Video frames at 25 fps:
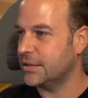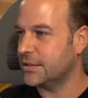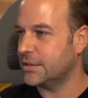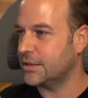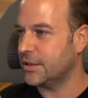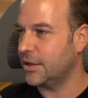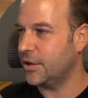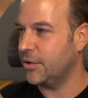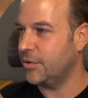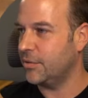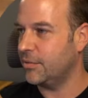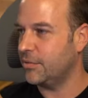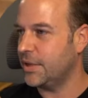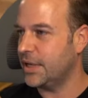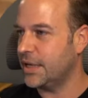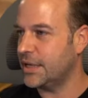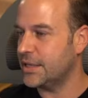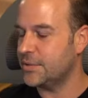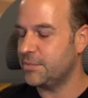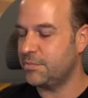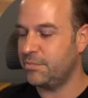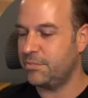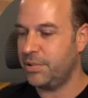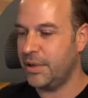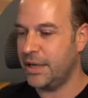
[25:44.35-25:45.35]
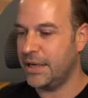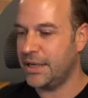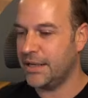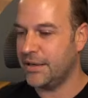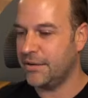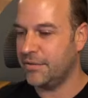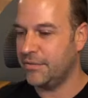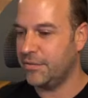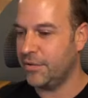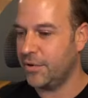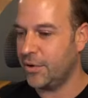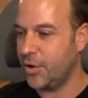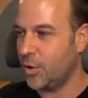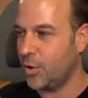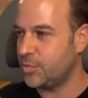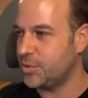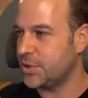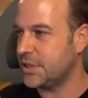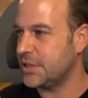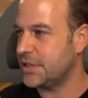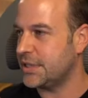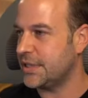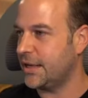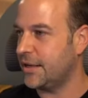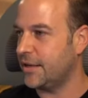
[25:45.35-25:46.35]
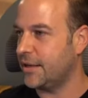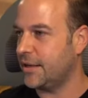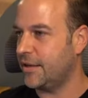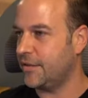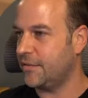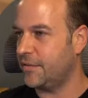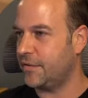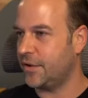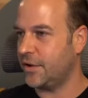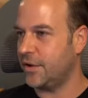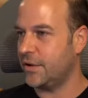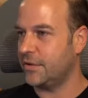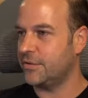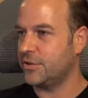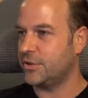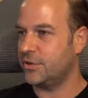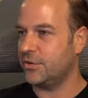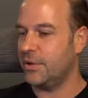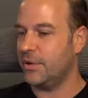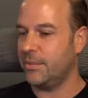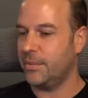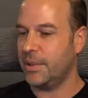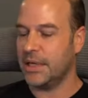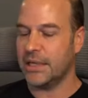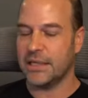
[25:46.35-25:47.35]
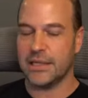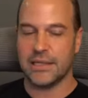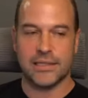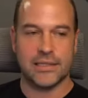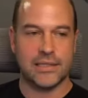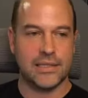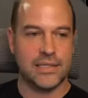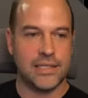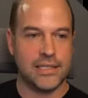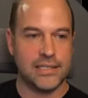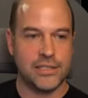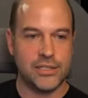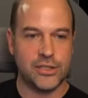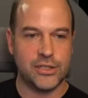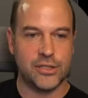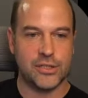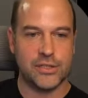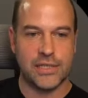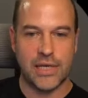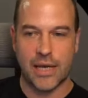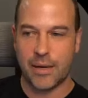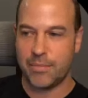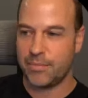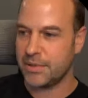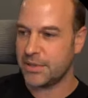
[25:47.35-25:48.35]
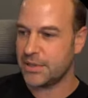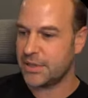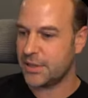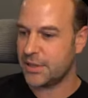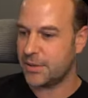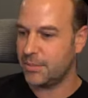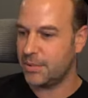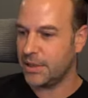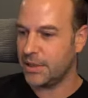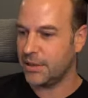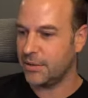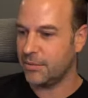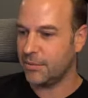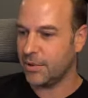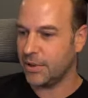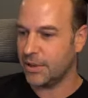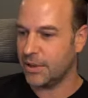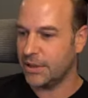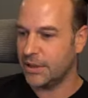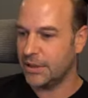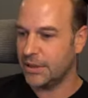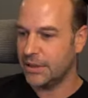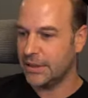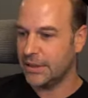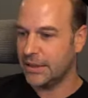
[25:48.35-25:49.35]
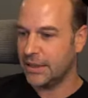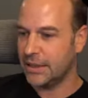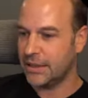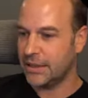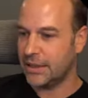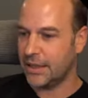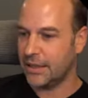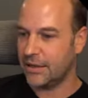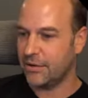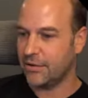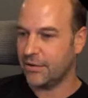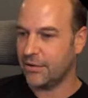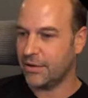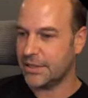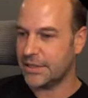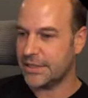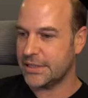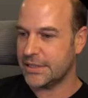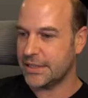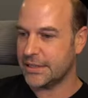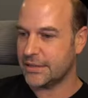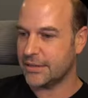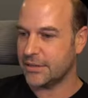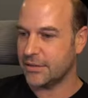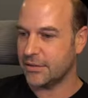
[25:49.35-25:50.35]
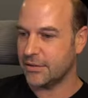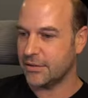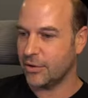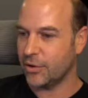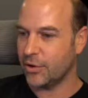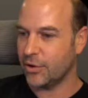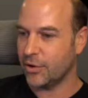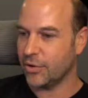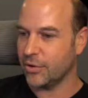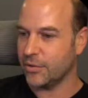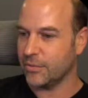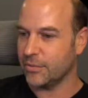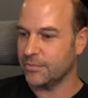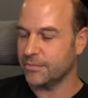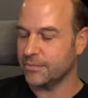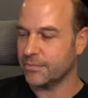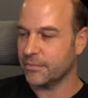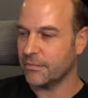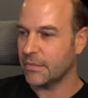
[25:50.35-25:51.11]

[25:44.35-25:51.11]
So there's plenty of options out there for live streaming. This just happens to be the one that I settle on.